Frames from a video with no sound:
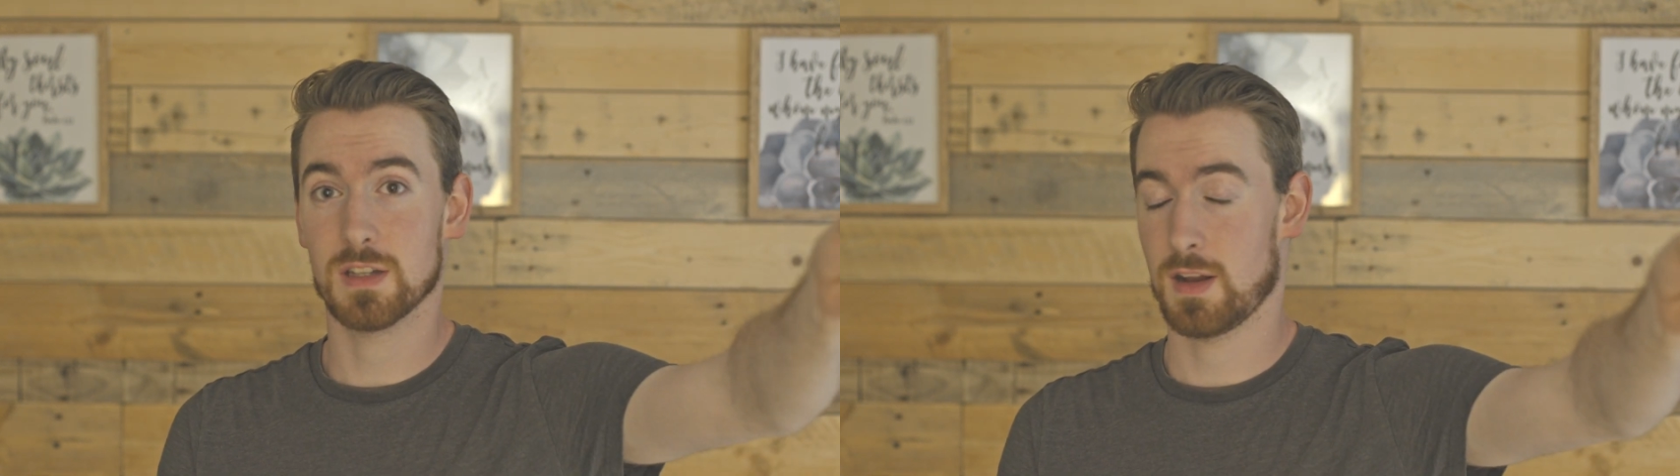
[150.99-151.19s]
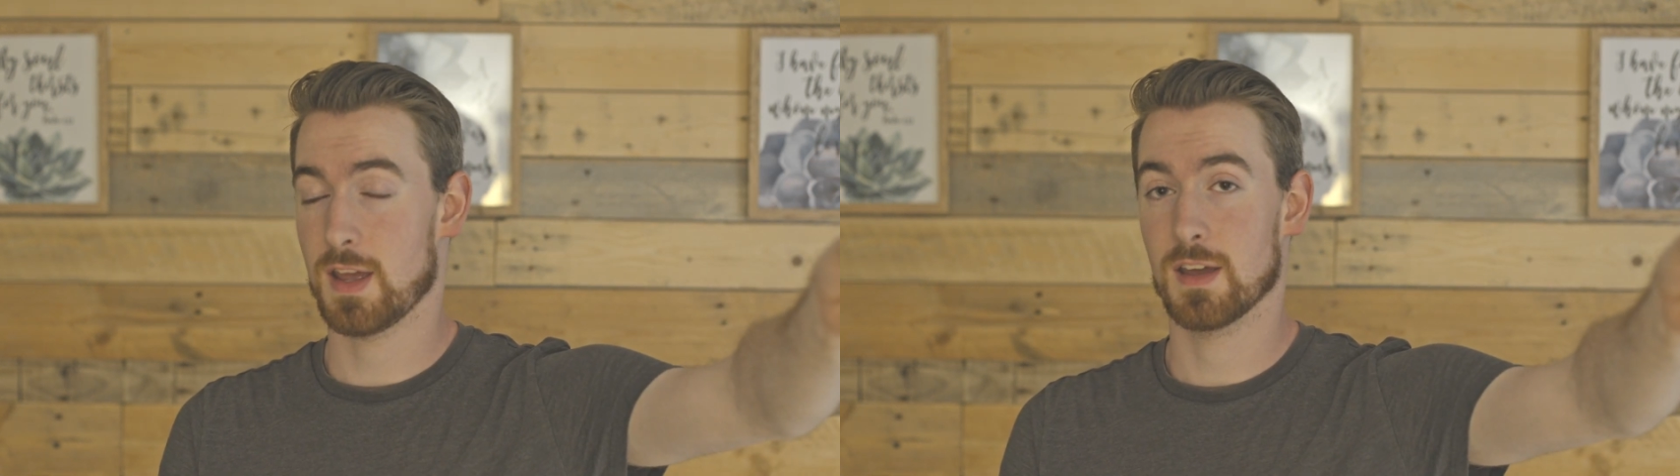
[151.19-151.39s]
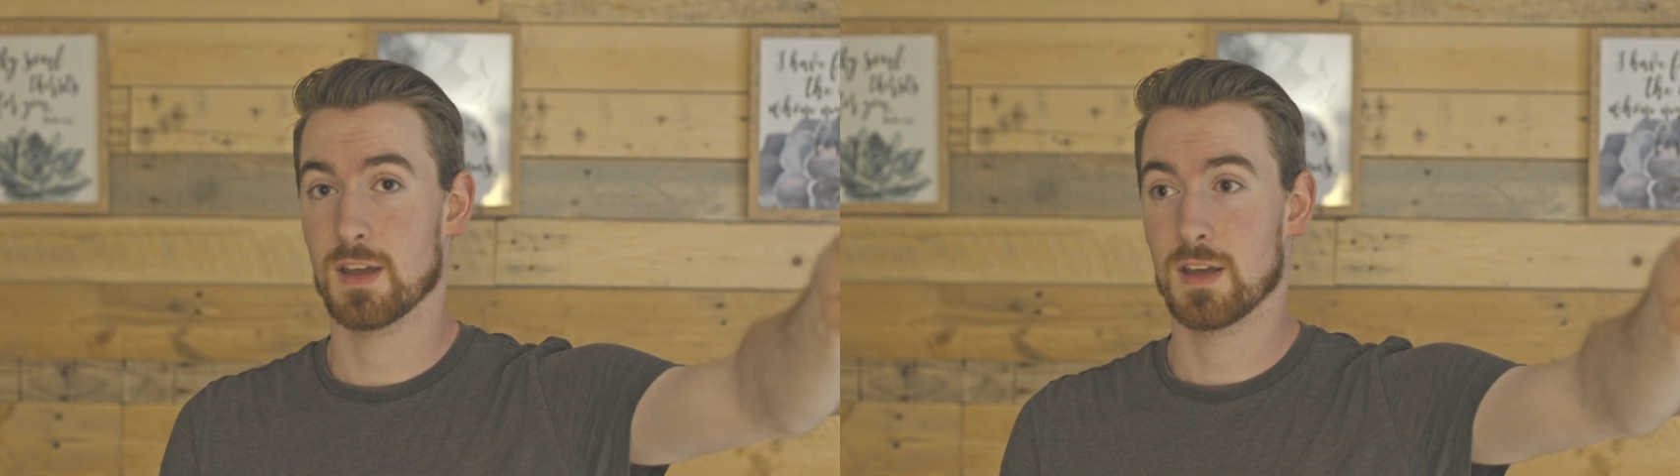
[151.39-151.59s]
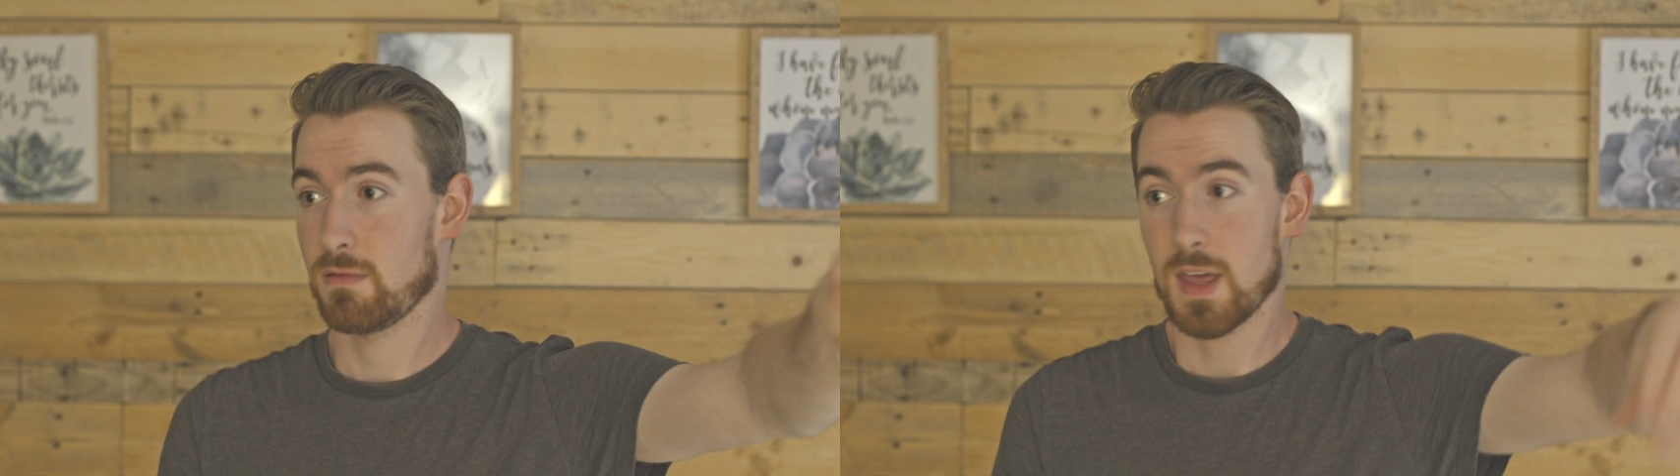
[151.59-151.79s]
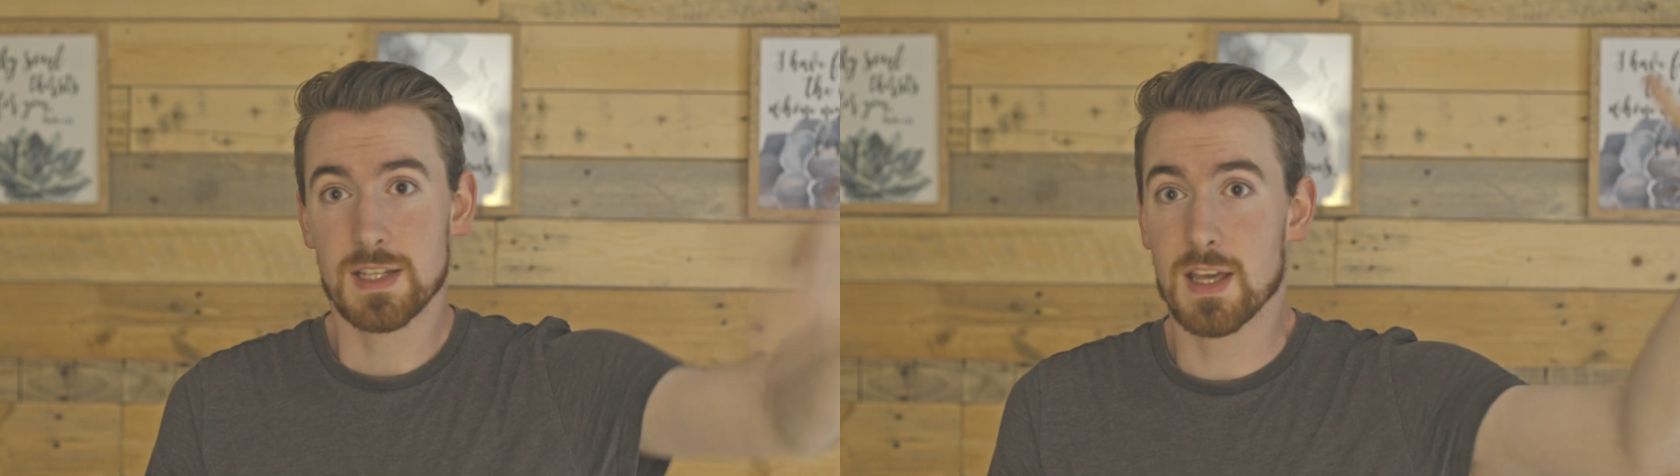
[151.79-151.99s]
on it,
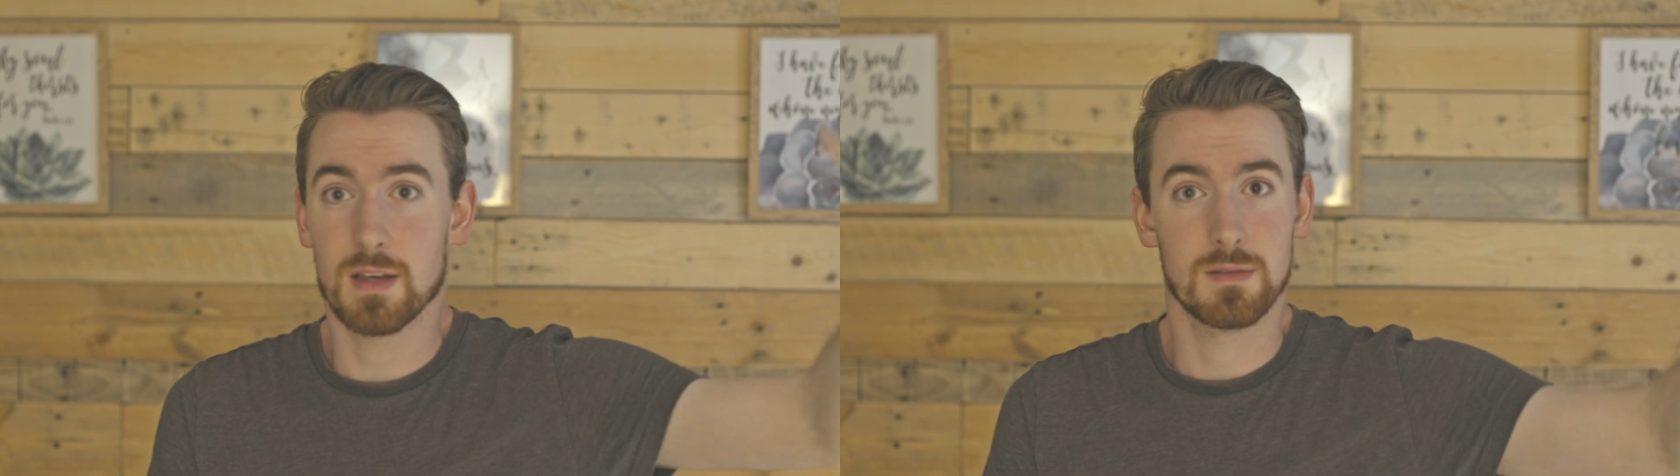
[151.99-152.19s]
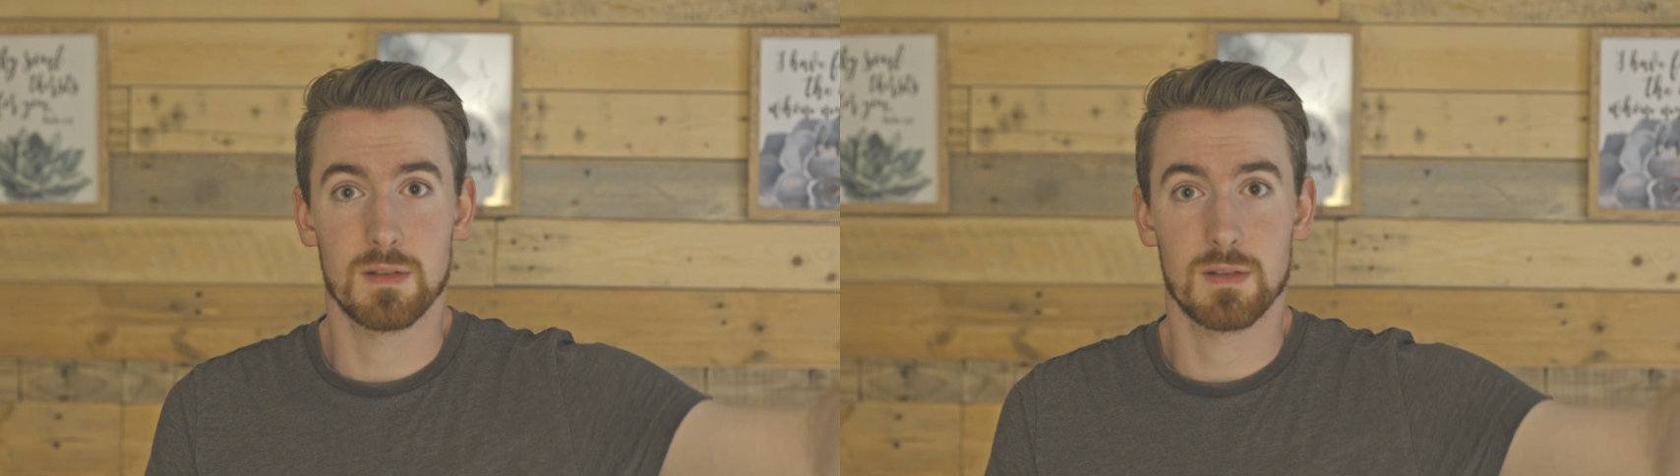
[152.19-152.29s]
that's it.